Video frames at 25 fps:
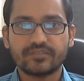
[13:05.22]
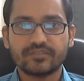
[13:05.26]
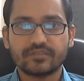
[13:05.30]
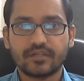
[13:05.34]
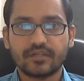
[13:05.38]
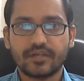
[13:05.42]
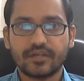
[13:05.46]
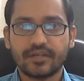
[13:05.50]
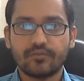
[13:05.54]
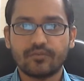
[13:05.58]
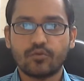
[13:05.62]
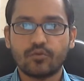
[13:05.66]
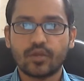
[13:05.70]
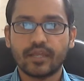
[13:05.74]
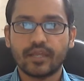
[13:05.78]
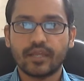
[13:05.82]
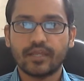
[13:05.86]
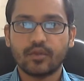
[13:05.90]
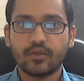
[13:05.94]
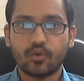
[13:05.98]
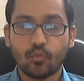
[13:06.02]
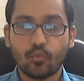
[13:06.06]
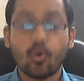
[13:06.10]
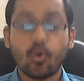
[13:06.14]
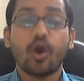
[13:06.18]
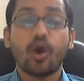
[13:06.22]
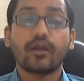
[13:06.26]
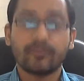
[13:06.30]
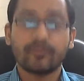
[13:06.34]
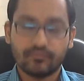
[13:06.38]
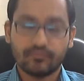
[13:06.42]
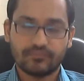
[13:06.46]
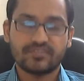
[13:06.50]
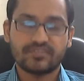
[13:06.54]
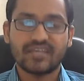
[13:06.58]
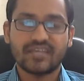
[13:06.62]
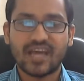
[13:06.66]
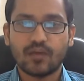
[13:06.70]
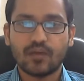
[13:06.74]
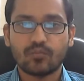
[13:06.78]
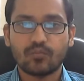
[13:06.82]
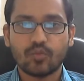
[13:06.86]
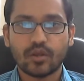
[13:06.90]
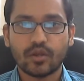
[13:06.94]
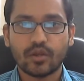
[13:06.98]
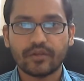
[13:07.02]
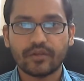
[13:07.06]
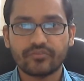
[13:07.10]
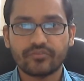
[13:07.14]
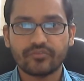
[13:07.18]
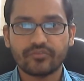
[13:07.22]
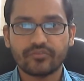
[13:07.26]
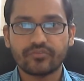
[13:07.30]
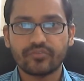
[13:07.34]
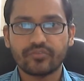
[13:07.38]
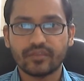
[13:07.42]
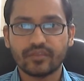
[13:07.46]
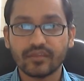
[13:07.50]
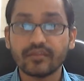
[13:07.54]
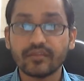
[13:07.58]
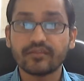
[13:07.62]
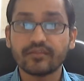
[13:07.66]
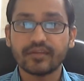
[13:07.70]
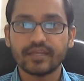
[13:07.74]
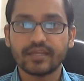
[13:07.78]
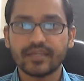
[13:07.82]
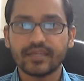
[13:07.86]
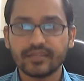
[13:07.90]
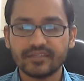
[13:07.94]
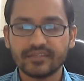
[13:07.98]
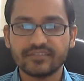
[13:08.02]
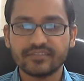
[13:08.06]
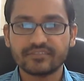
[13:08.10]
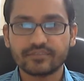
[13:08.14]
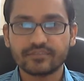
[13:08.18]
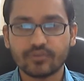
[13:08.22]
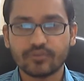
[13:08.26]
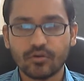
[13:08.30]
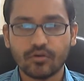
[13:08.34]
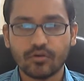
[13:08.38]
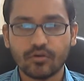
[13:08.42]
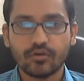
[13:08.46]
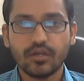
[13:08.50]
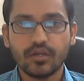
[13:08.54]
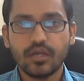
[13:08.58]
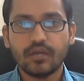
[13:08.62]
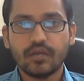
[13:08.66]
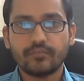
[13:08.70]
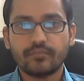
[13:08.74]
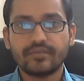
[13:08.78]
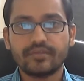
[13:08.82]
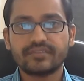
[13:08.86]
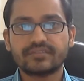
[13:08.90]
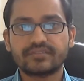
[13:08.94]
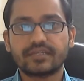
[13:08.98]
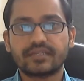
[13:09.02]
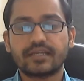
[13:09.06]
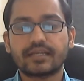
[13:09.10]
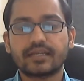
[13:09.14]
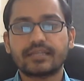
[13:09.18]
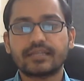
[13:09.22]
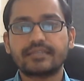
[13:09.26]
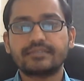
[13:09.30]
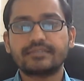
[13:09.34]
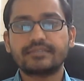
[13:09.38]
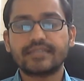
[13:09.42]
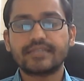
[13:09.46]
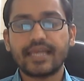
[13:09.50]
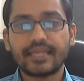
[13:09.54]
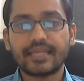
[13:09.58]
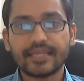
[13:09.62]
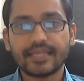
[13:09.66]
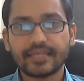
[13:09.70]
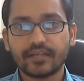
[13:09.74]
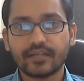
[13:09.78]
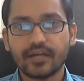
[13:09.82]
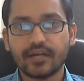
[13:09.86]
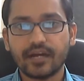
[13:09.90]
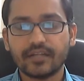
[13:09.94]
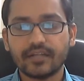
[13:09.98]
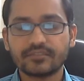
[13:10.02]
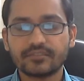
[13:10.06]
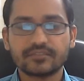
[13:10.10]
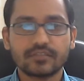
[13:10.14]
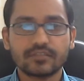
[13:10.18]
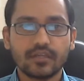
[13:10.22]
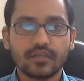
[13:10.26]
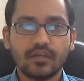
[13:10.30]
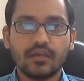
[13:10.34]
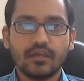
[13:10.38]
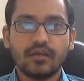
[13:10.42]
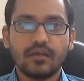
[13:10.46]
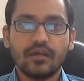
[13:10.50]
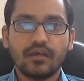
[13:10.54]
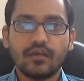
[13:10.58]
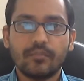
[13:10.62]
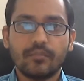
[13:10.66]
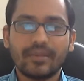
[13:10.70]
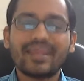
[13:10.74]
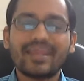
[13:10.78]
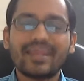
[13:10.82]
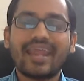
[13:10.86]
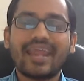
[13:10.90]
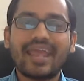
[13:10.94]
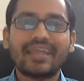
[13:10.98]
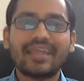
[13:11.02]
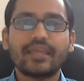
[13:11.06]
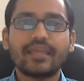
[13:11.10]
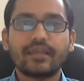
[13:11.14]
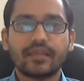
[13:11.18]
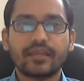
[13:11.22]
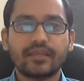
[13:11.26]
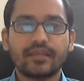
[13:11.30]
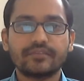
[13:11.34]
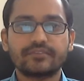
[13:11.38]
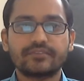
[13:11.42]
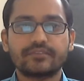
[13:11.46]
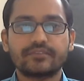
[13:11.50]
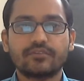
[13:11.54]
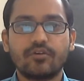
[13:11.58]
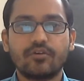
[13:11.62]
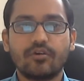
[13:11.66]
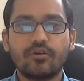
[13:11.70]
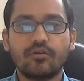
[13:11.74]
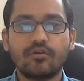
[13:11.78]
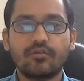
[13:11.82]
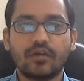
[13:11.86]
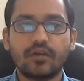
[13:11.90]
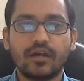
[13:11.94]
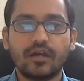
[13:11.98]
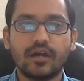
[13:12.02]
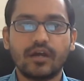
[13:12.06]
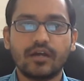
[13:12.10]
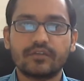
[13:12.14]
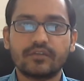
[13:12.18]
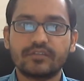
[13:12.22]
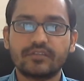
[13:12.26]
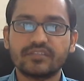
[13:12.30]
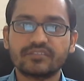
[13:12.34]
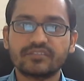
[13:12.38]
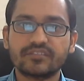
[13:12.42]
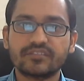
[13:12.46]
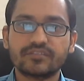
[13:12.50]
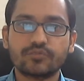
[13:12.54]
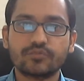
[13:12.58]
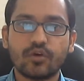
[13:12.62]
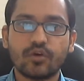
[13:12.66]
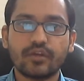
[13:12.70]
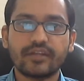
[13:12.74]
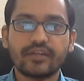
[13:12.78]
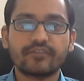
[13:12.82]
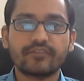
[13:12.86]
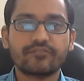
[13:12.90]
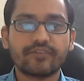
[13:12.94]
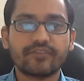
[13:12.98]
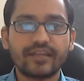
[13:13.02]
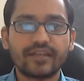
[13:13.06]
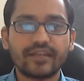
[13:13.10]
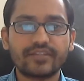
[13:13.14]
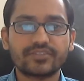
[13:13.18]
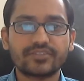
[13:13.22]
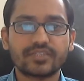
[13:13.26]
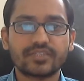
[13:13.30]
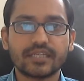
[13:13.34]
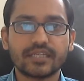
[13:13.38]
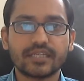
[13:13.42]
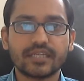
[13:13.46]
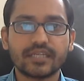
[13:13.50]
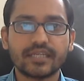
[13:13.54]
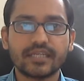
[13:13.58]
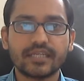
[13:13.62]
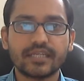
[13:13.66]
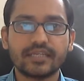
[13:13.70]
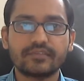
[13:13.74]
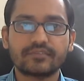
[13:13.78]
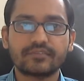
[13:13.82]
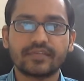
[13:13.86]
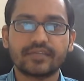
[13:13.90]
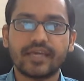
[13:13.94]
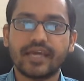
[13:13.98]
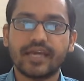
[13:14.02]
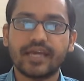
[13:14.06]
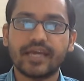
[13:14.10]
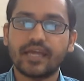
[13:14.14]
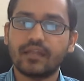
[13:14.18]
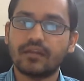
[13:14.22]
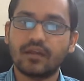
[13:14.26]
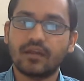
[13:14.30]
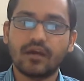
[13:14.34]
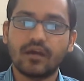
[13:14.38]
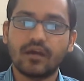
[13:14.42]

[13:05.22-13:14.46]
are advocating, or what sound monetary theory is, you know, basically telling us. But in any case, you know, this is what inflation is. And